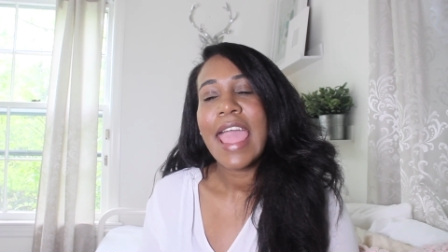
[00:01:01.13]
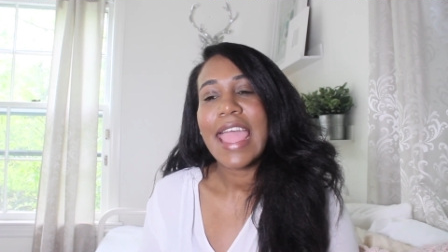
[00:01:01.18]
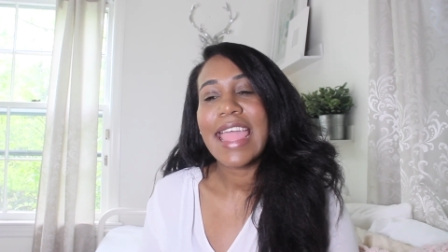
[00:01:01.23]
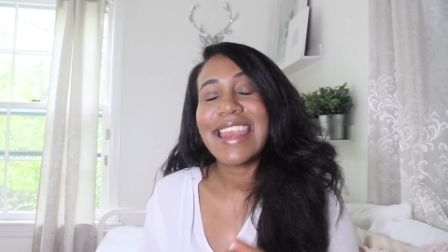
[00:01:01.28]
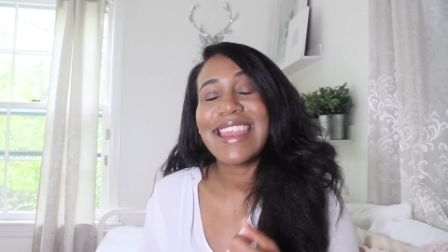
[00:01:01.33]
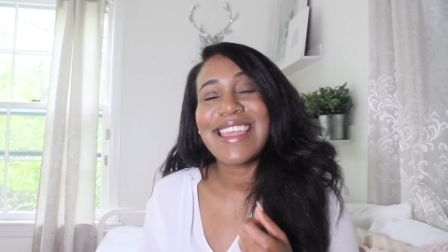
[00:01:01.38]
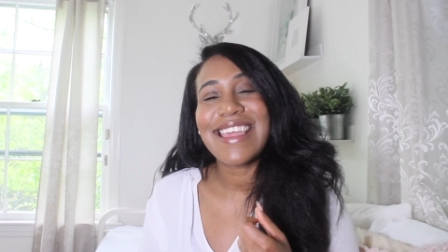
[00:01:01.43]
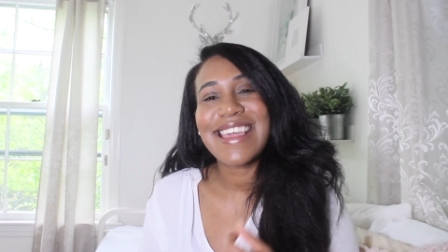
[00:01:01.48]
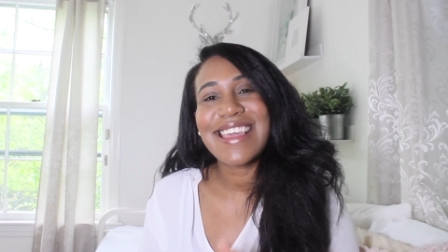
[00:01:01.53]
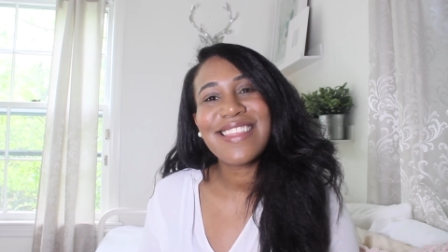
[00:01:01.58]

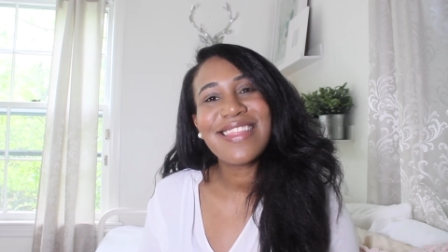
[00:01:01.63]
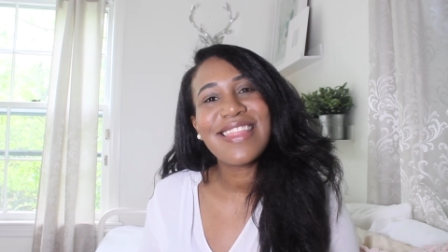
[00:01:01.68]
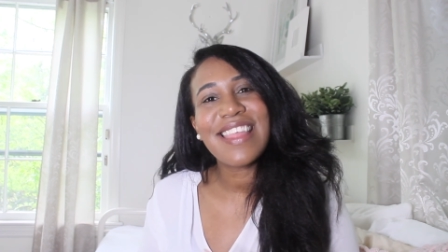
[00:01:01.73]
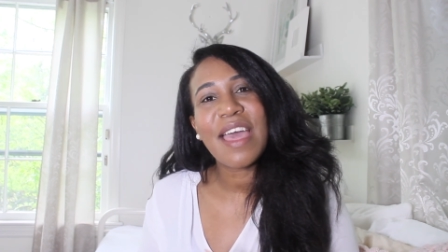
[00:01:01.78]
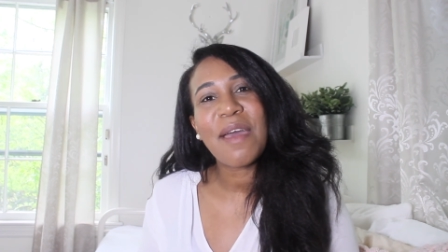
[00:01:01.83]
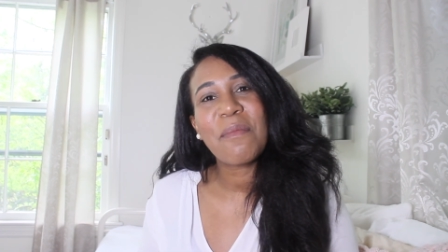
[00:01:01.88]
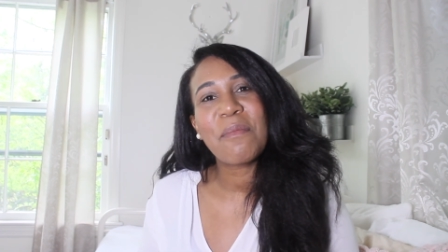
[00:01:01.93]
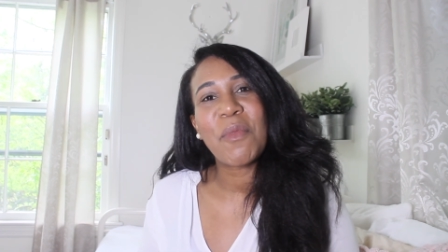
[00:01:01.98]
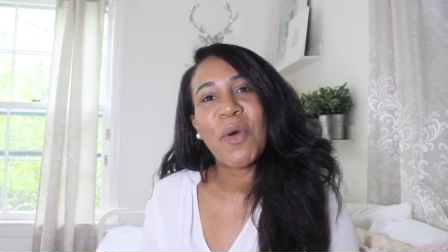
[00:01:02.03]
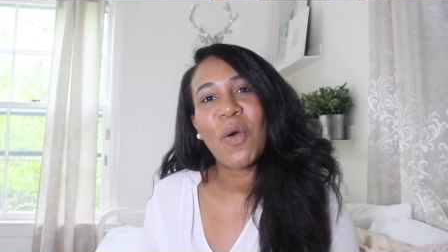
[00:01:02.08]
And in
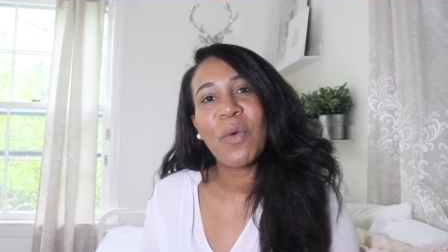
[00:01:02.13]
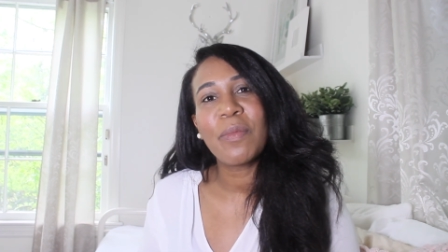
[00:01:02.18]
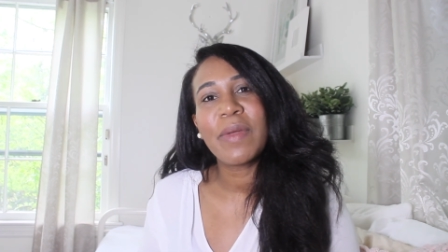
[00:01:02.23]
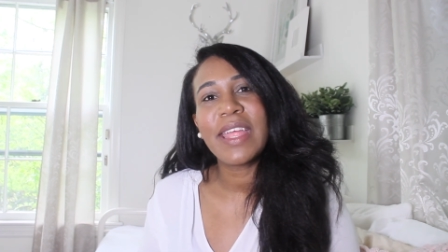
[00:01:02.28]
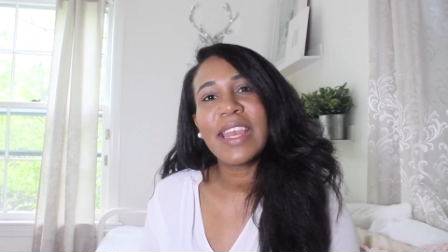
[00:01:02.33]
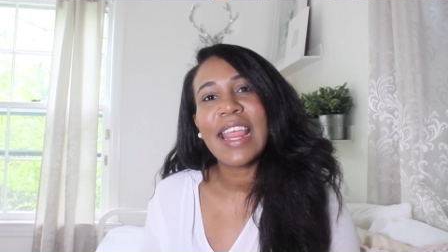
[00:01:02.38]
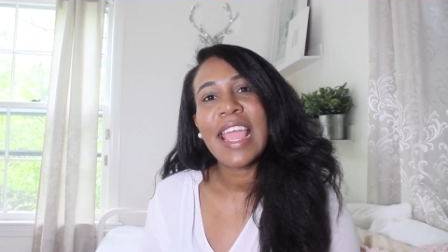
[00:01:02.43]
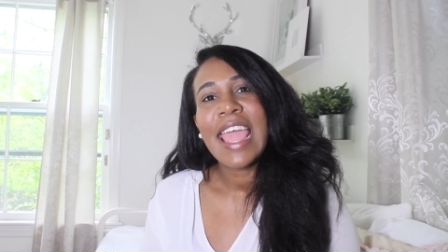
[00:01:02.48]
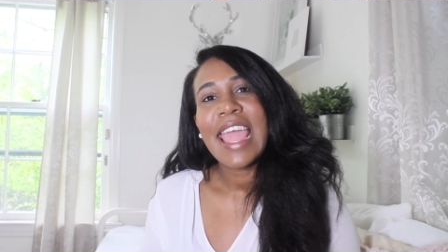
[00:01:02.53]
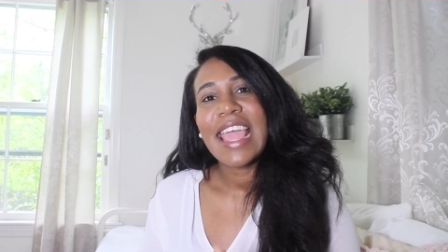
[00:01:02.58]
that
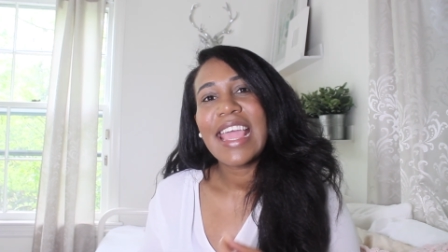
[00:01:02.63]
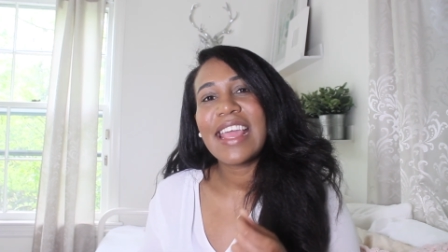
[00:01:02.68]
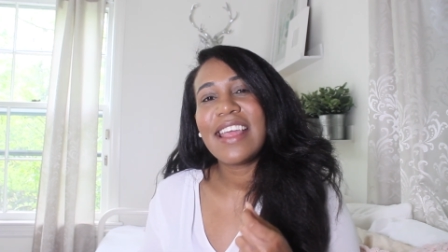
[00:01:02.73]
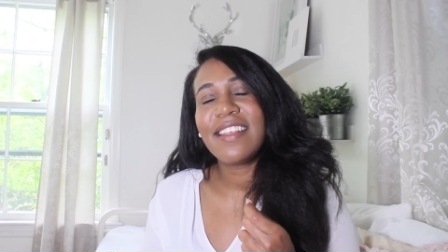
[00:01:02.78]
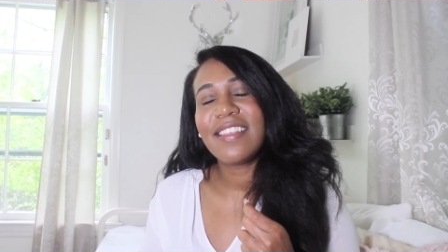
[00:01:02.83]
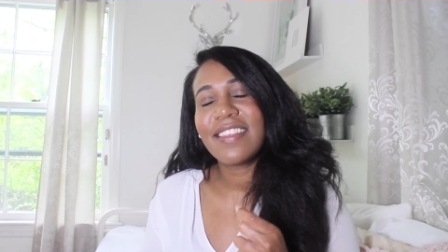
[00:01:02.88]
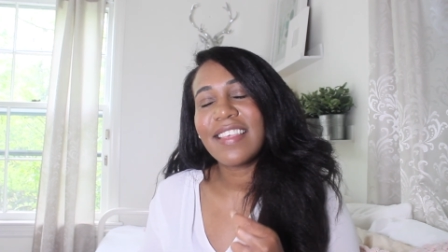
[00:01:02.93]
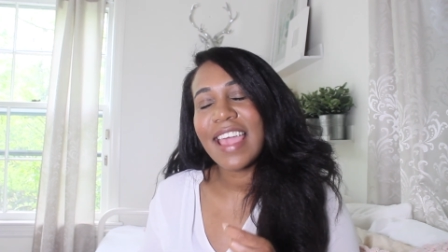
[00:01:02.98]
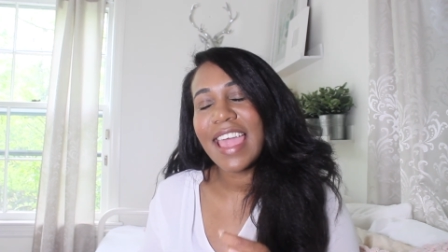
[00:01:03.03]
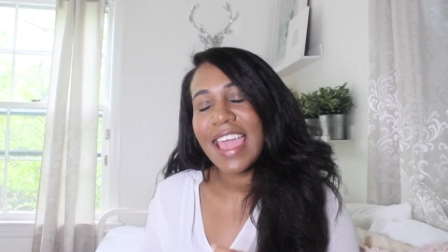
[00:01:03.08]
moment,
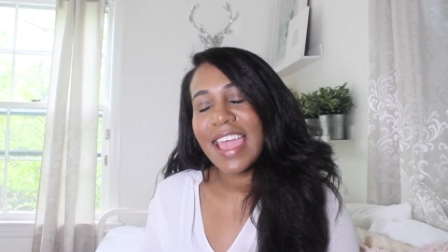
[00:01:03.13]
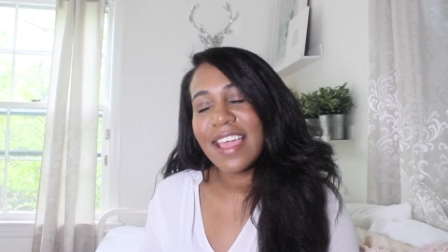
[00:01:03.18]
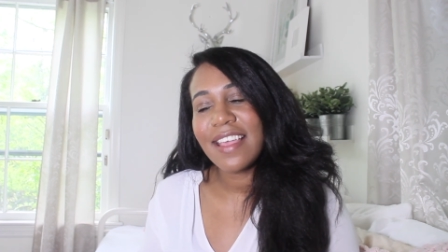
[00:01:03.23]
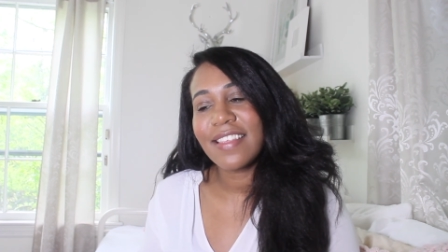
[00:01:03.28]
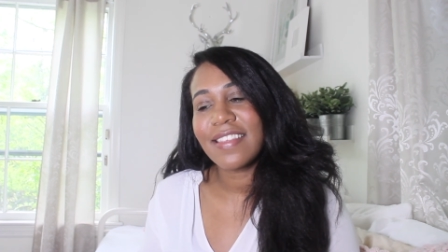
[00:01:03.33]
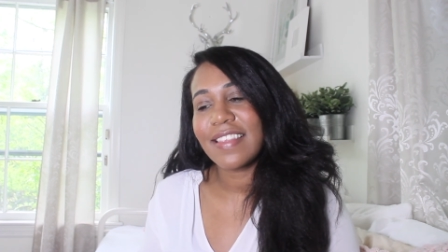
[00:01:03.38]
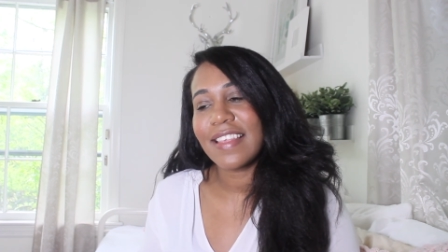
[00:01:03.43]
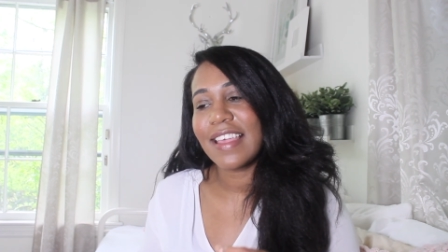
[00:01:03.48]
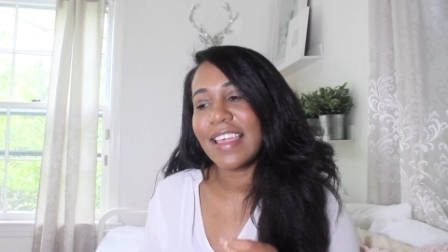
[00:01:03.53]
he takes